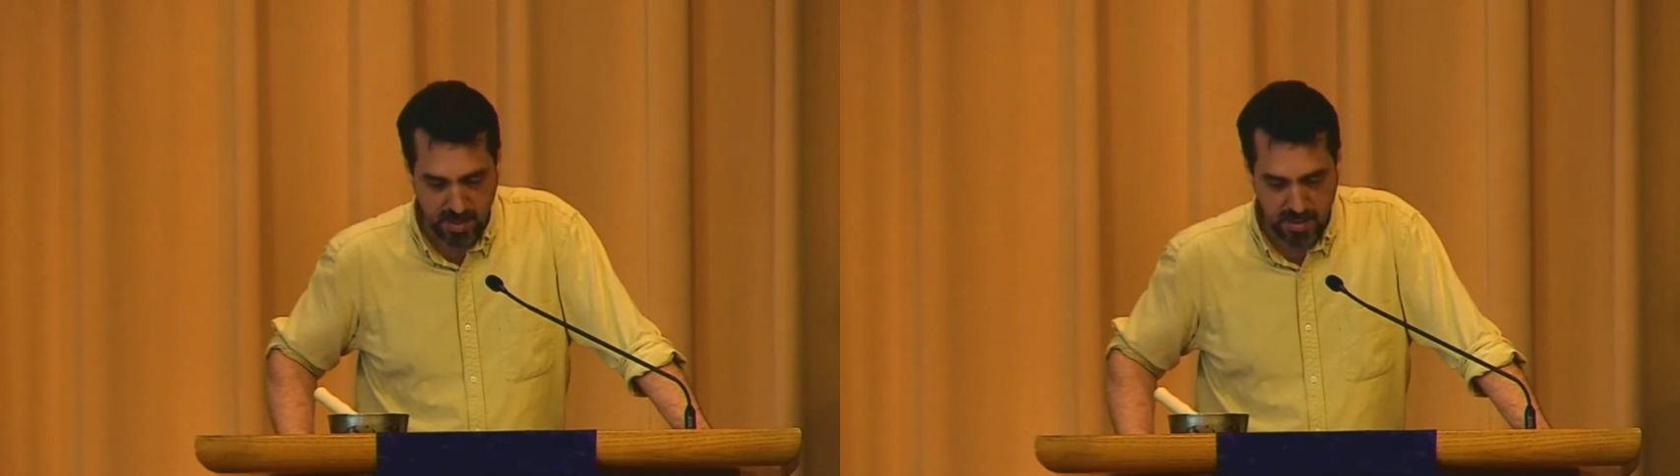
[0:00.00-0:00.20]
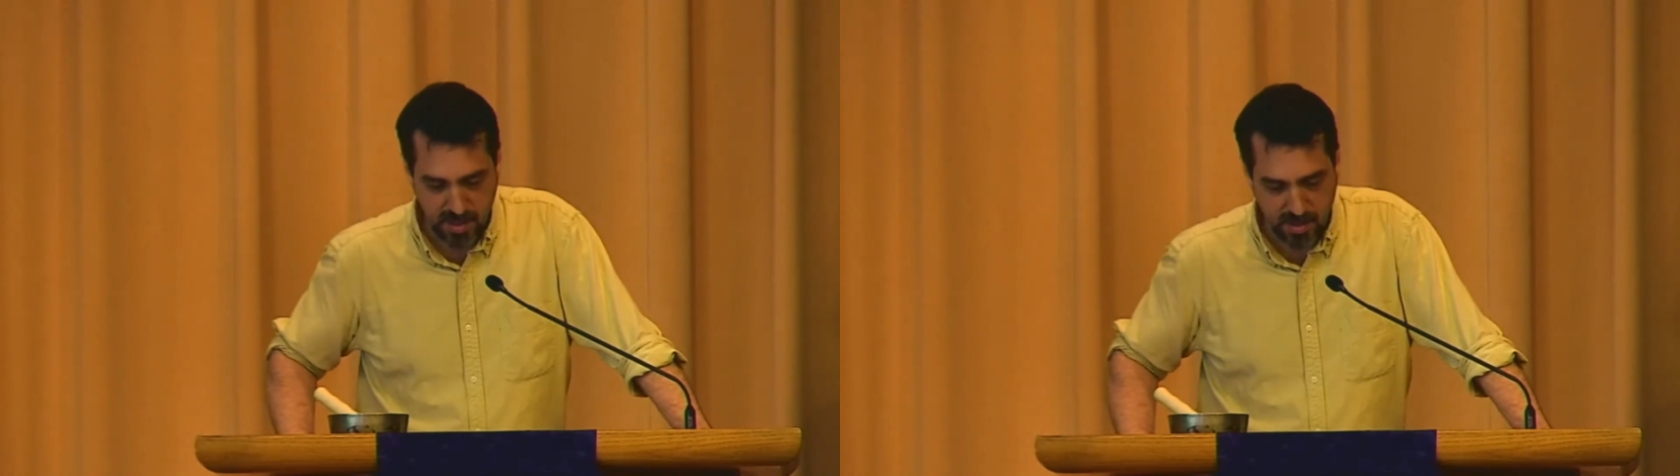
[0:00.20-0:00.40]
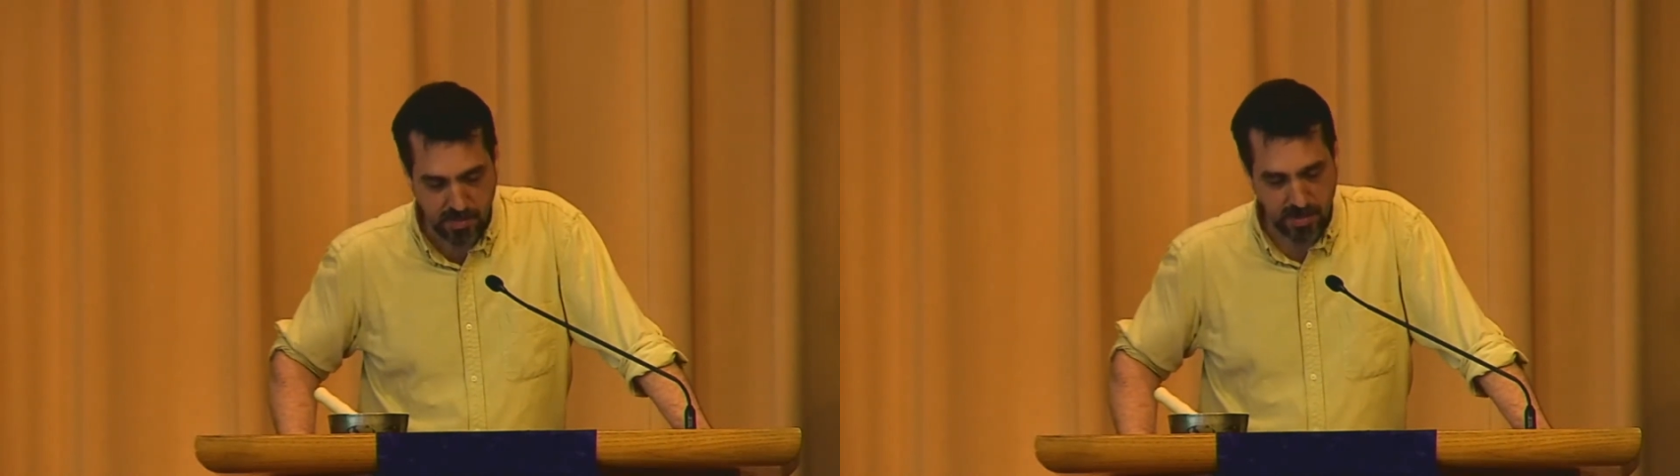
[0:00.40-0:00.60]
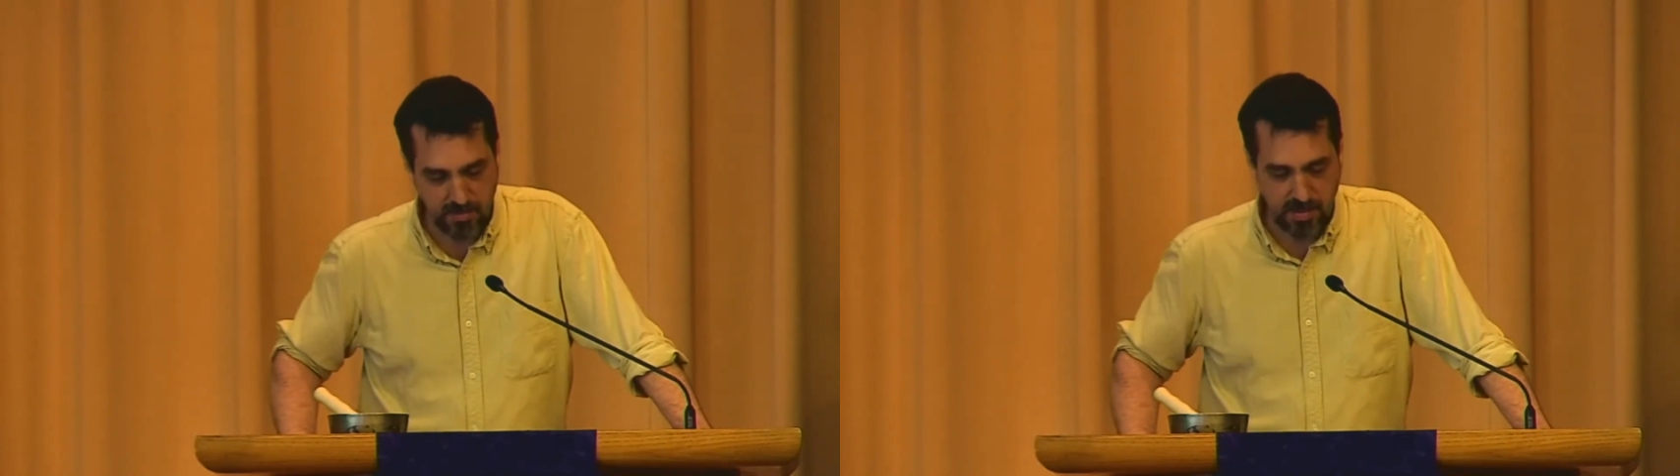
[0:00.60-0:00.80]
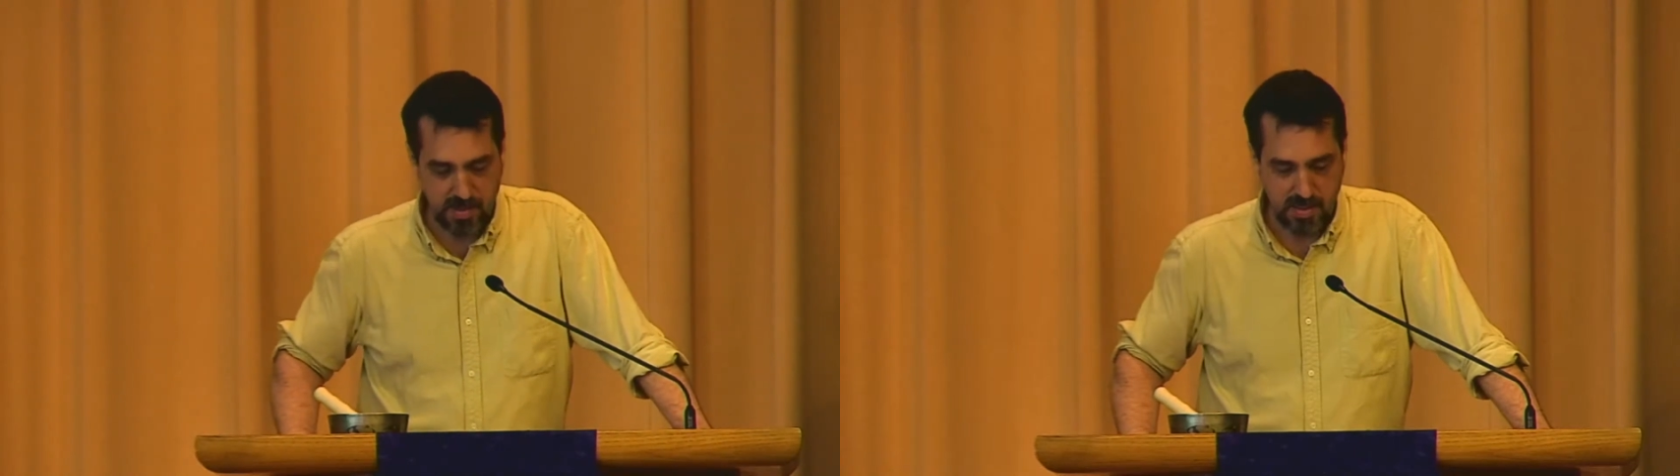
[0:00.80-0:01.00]
terrible
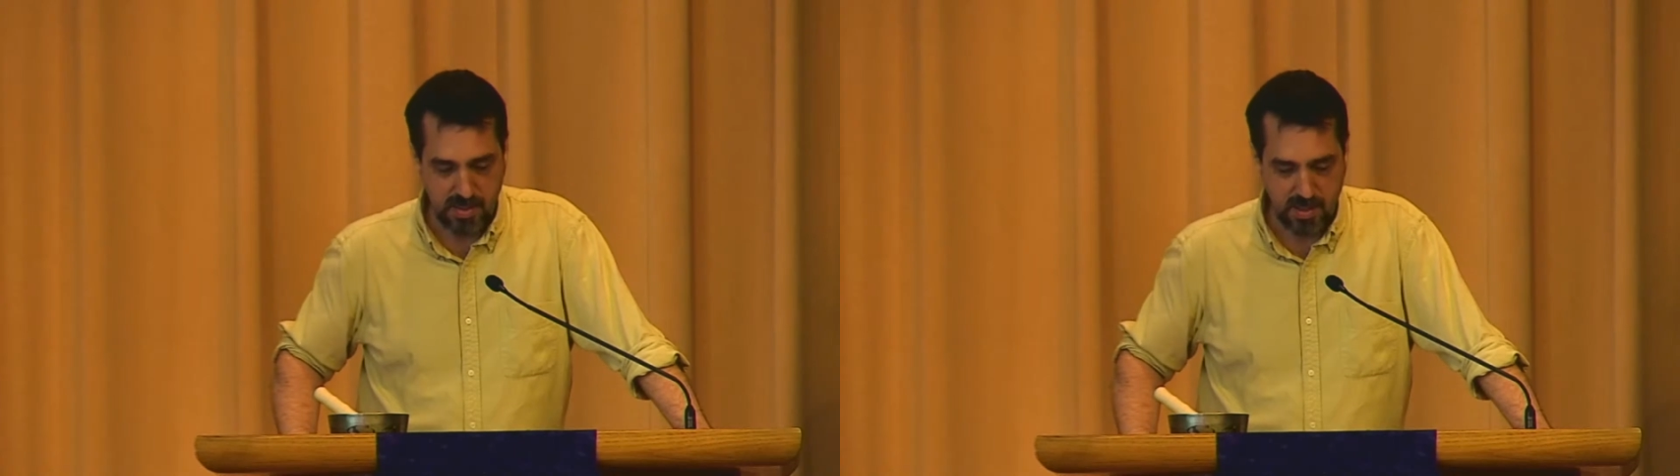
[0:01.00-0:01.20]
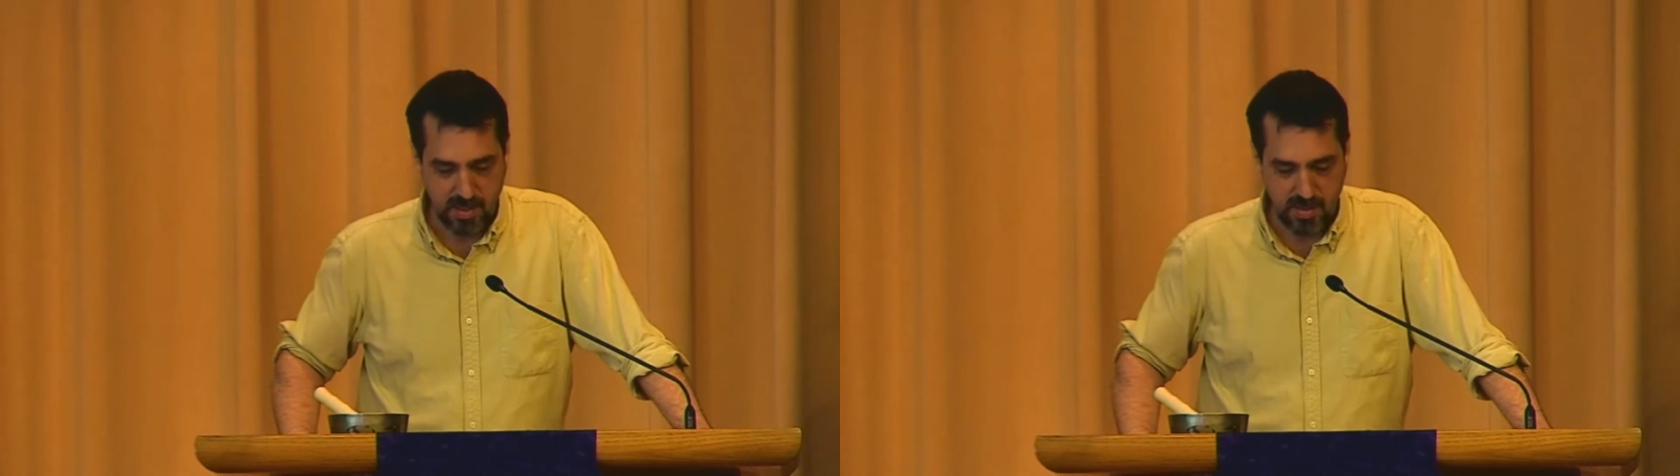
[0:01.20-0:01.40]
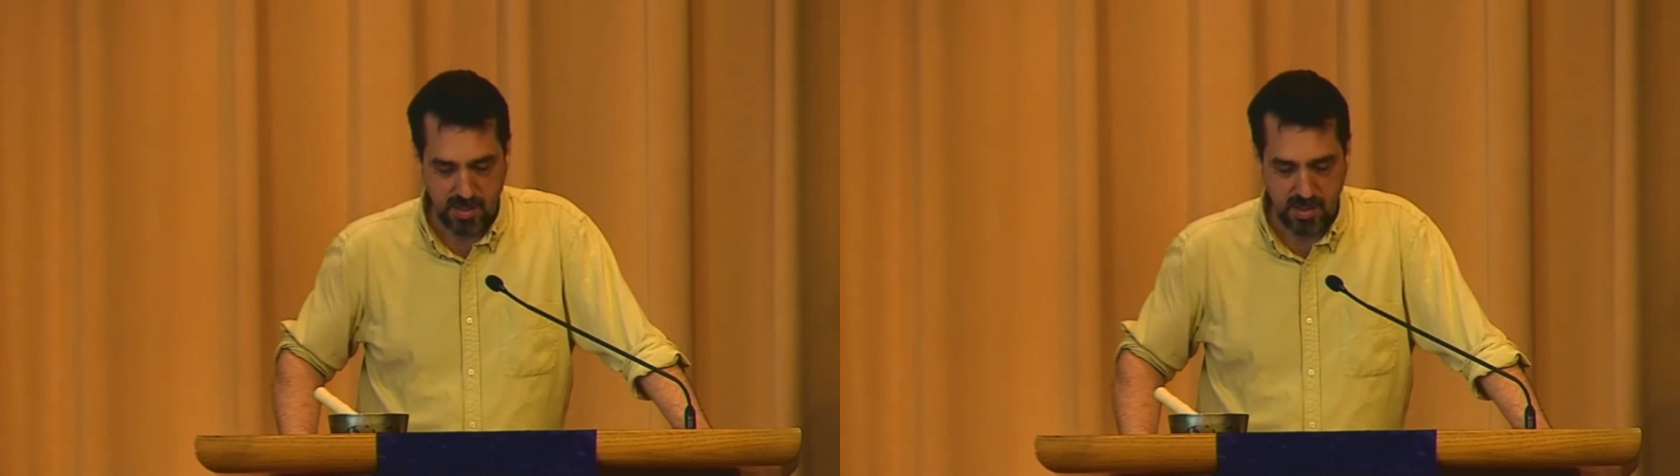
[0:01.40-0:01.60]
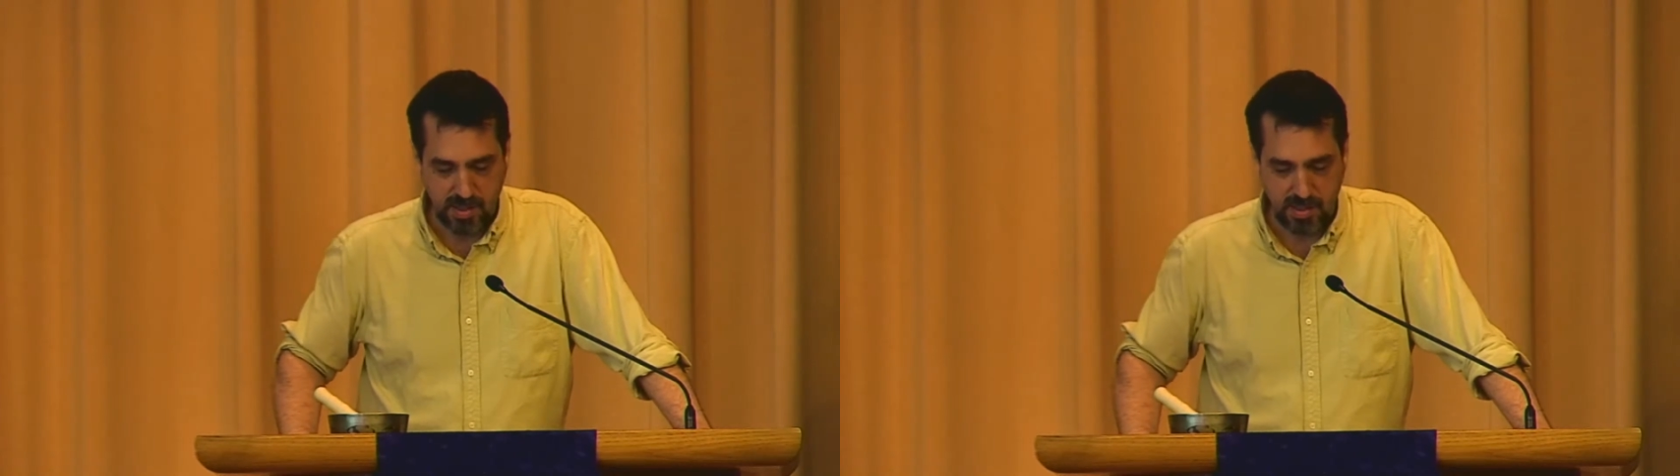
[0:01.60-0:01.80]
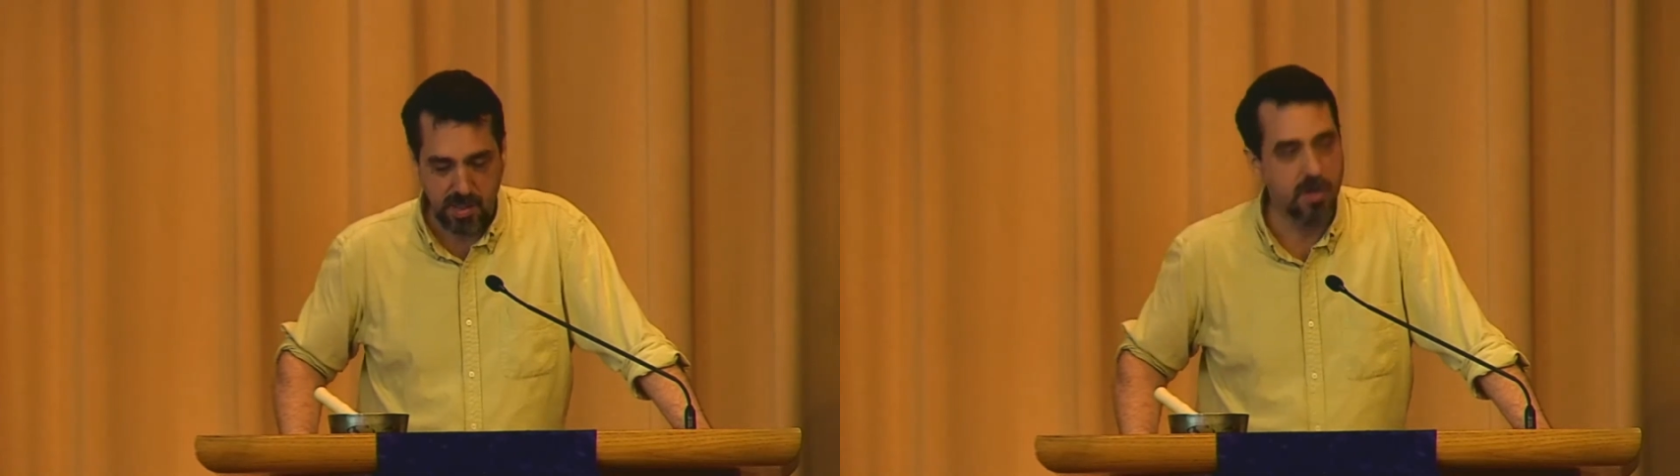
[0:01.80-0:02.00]
events in history
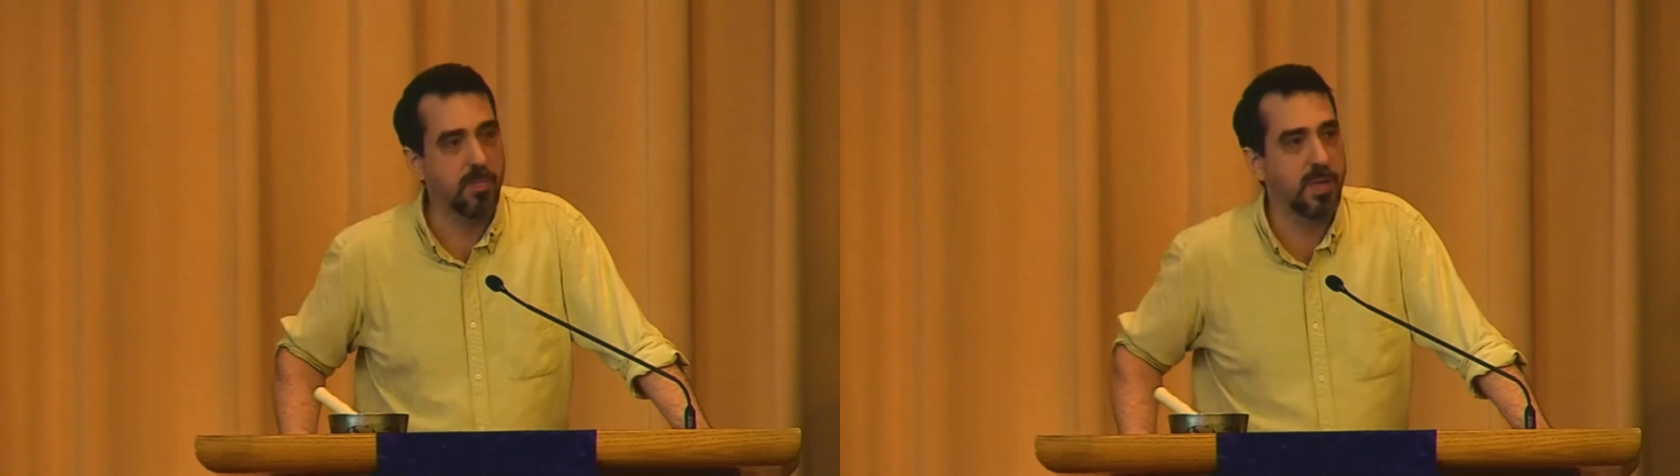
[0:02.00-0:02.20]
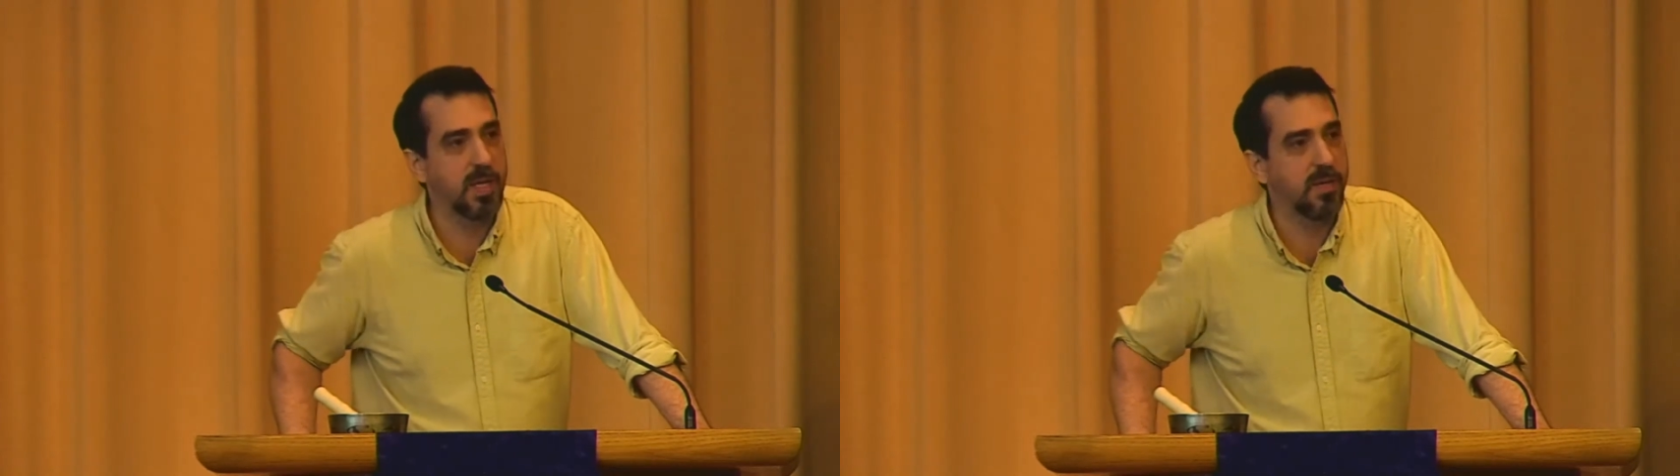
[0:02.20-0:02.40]
like the European